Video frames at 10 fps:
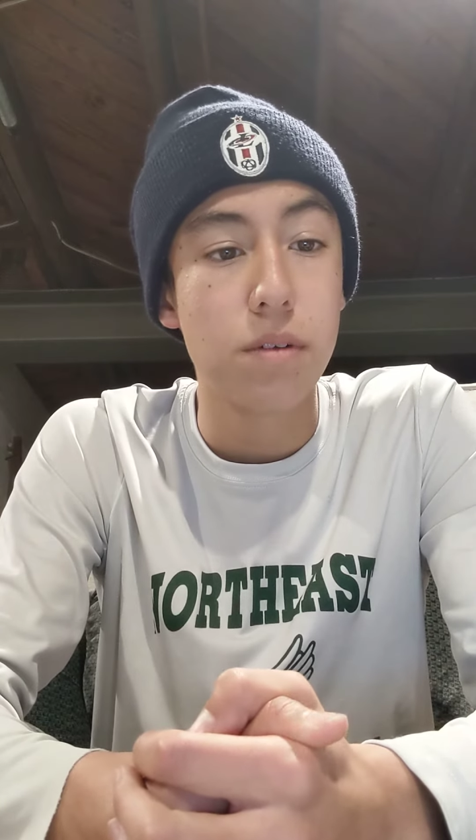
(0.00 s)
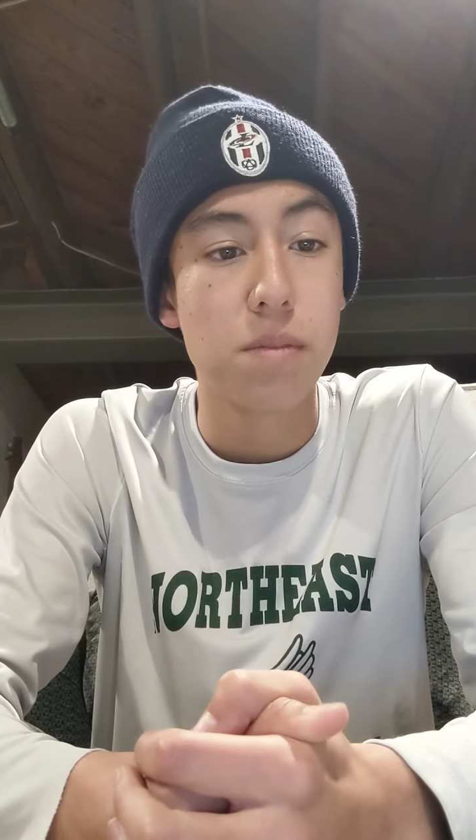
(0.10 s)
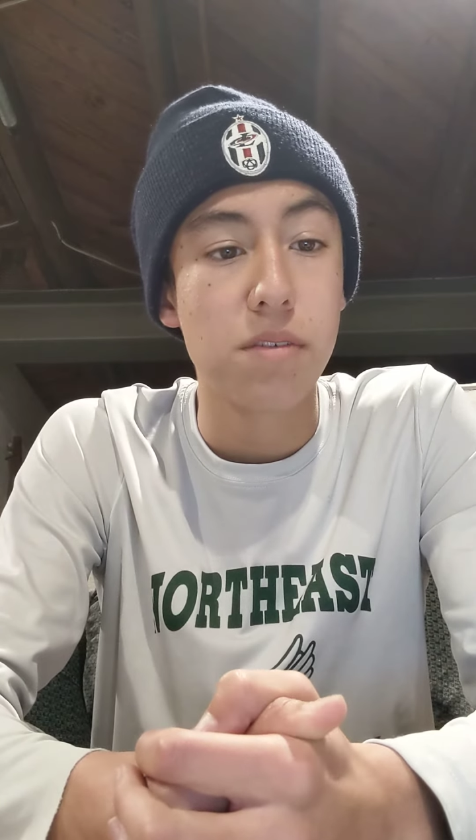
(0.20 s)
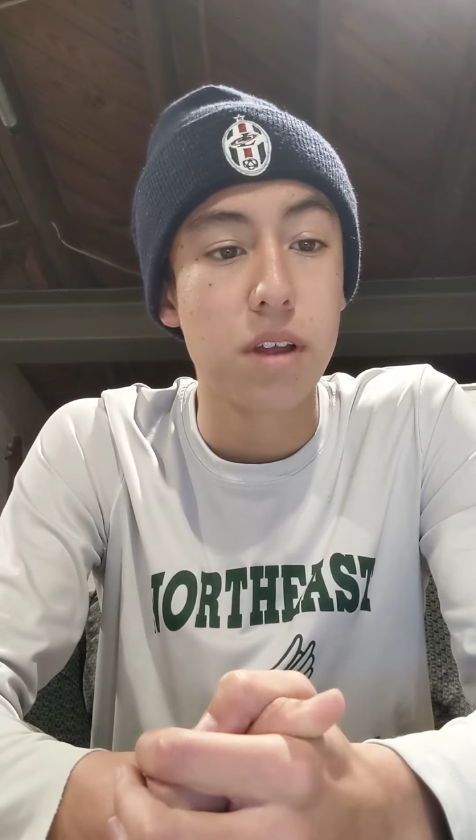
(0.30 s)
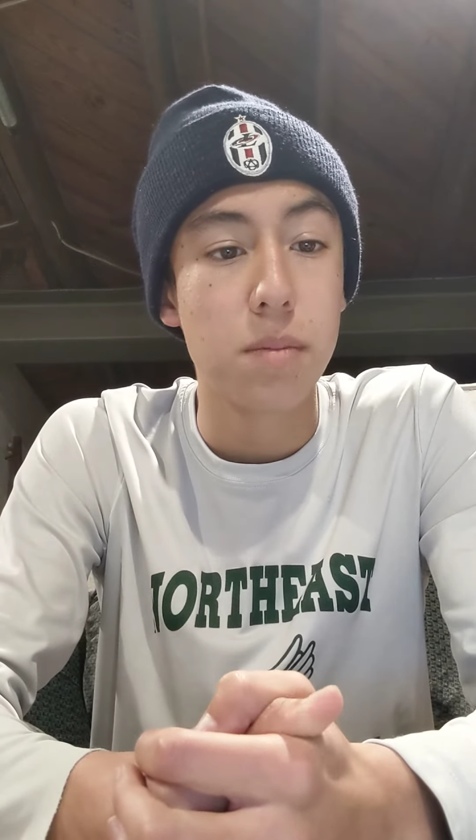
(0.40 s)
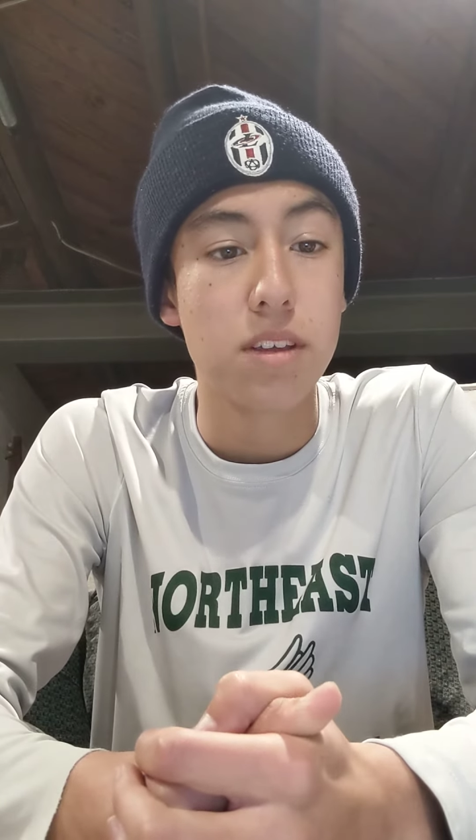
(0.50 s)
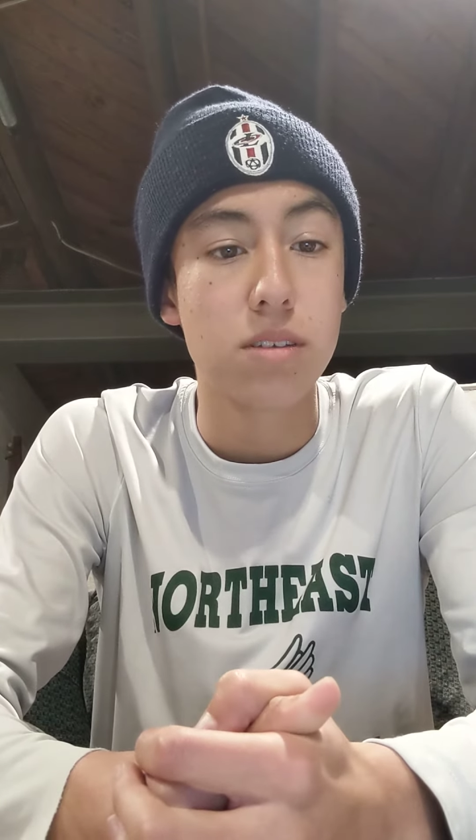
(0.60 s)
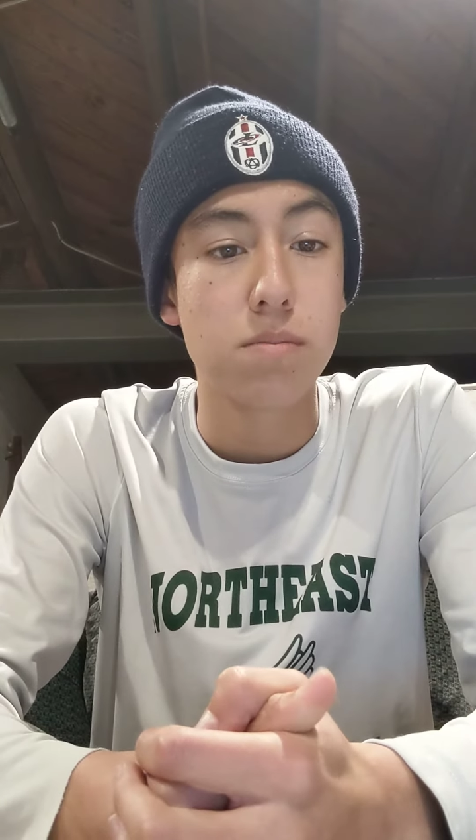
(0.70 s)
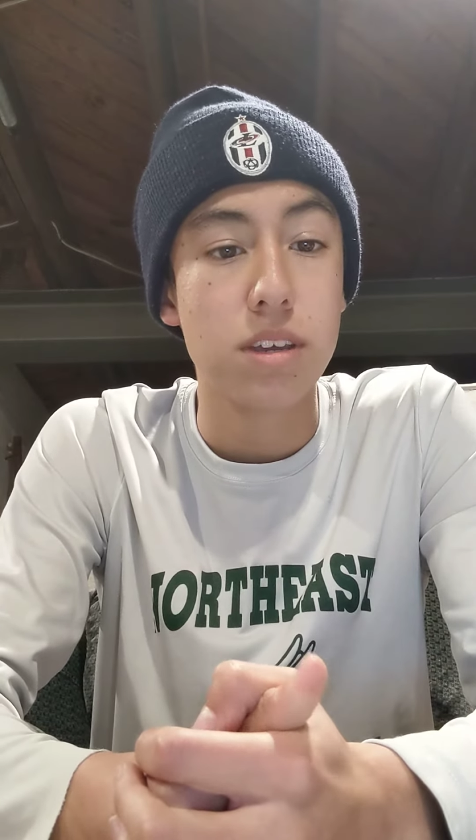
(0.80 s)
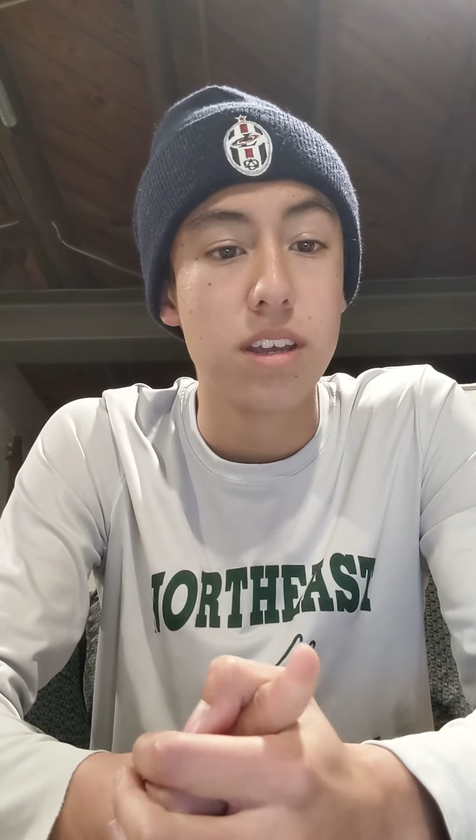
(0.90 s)
from their
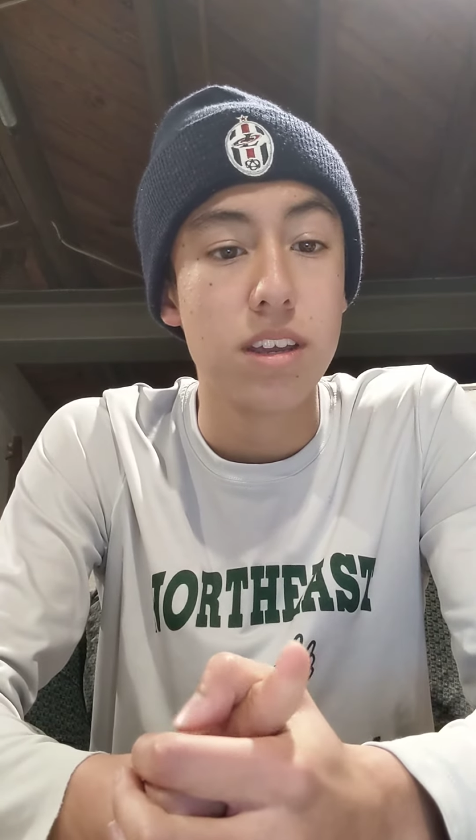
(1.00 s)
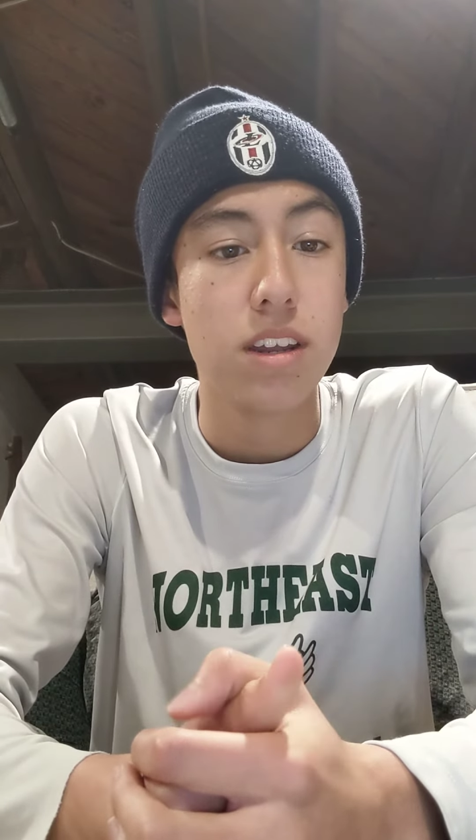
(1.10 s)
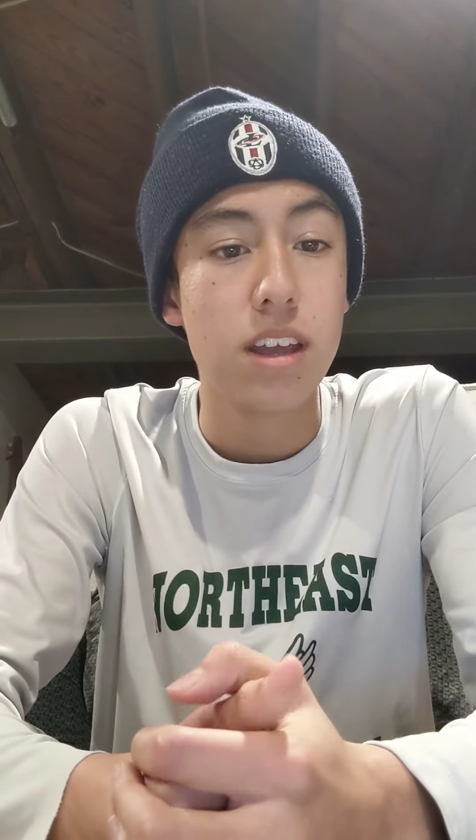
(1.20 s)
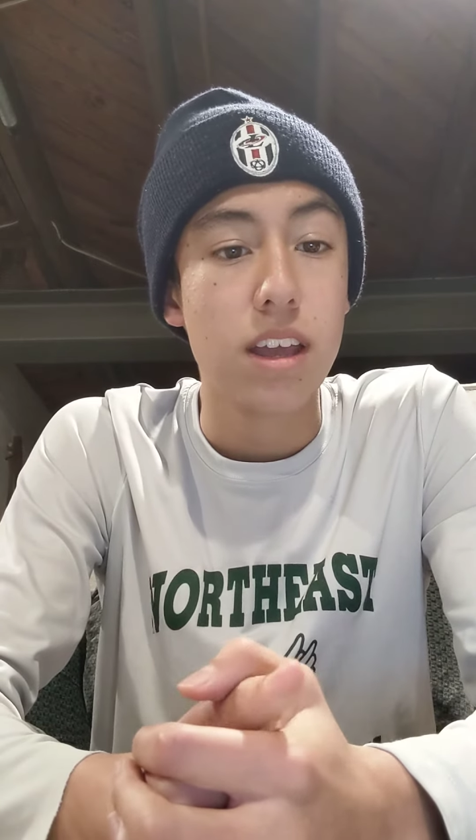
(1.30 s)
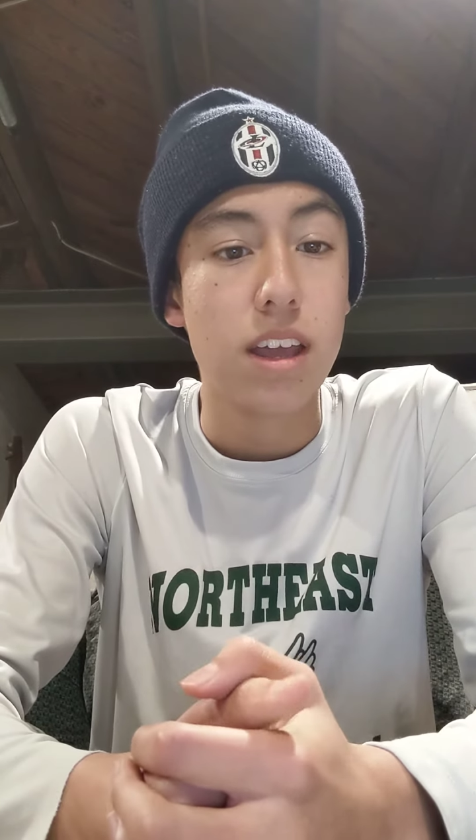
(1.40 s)
families, beaten,